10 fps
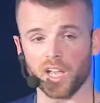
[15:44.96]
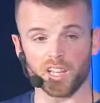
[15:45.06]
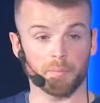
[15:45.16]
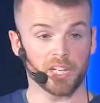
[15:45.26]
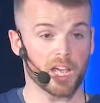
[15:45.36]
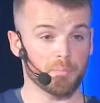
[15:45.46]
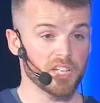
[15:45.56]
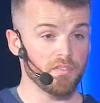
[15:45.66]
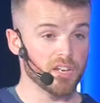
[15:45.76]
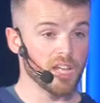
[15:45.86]
at them in
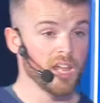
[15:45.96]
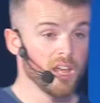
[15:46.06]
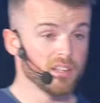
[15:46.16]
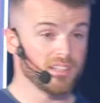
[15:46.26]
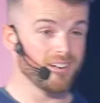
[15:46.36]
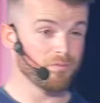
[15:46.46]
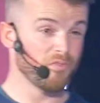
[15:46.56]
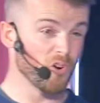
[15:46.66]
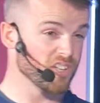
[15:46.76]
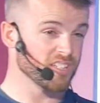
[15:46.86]
captivity, they are
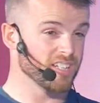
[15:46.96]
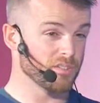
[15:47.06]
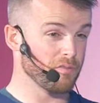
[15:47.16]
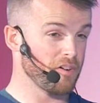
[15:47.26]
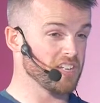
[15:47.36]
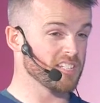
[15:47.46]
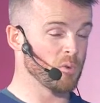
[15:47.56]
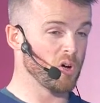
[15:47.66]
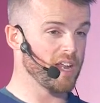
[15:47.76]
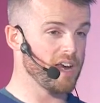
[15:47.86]
forced into a very
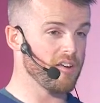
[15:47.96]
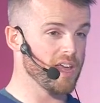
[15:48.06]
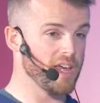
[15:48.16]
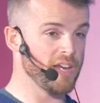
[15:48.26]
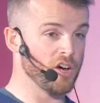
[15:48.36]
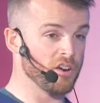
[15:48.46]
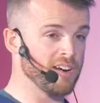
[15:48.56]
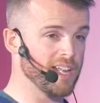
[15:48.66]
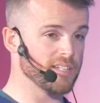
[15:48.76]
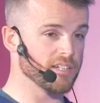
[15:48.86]
small area in
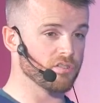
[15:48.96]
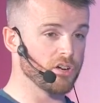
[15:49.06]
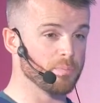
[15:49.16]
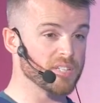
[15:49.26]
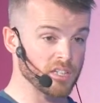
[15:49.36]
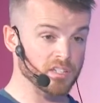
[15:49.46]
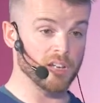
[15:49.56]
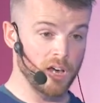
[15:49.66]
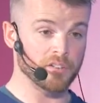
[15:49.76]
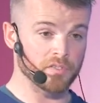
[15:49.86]
unrelated groups, and there's a
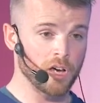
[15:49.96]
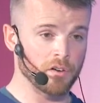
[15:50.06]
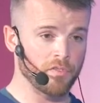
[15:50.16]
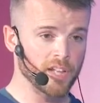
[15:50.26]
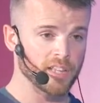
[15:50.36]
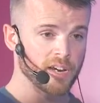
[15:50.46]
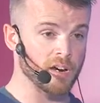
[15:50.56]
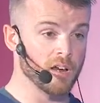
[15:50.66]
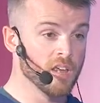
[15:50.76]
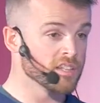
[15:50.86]
lot of conflict there.
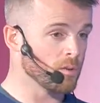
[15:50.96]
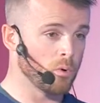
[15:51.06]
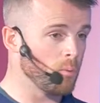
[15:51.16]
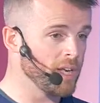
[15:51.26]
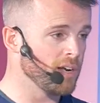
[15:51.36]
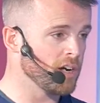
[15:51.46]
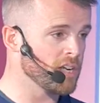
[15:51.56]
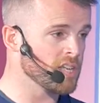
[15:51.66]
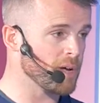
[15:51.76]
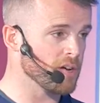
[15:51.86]
So what we
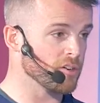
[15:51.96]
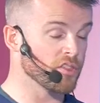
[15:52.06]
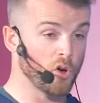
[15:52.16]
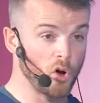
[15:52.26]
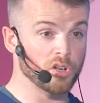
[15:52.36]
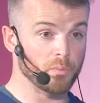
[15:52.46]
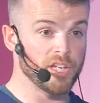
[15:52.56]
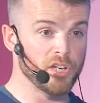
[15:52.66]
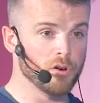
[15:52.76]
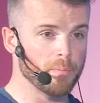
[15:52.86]
learned about or thought we
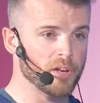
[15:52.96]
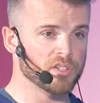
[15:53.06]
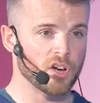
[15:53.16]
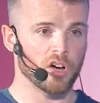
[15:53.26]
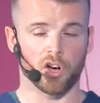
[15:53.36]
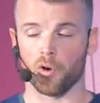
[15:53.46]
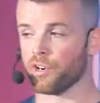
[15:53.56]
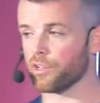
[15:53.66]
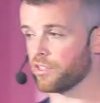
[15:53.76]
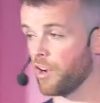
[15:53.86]
knew about
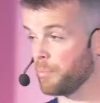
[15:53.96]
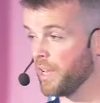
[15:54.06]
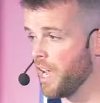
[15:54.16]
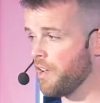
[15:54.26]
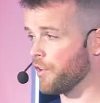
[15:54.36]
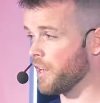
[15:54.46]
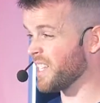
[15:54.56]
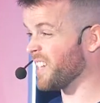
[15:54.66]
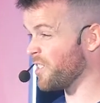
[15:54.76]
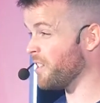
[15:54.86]
dog behavior is
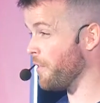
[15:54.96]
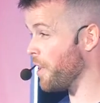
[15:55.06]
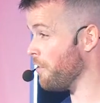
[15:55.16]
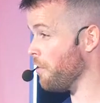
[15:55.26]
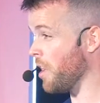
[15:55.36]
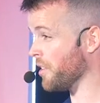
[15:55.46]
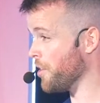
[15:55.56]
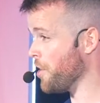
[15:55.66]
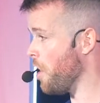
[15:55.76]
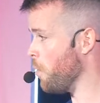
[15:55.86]
actually very wrong. They're
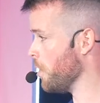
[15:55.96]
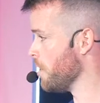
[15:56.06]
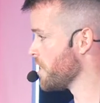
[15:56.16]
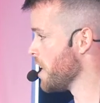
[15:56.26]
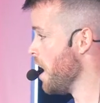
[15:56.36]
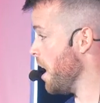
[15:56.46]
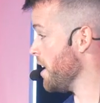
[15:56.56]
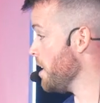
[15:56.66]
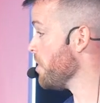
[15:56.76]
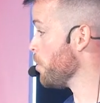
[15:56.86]
not wolves, and
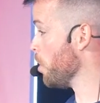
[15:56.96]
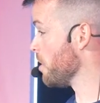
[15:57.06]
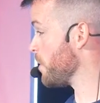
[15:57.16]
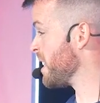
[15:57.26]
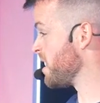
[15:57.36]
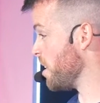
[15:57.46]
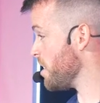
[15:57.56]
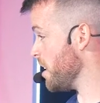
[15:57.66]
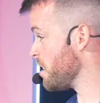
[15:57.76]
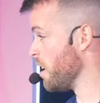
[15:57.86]
even the wolves we
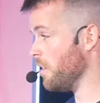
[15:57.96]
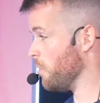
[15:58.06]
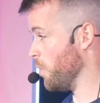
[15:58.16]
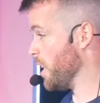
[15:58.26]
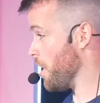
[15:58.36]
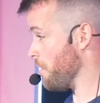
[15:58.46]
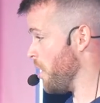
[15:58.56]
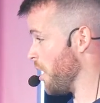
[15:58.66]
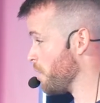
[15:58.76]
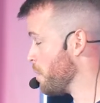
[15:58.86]
studied, we got it wrong because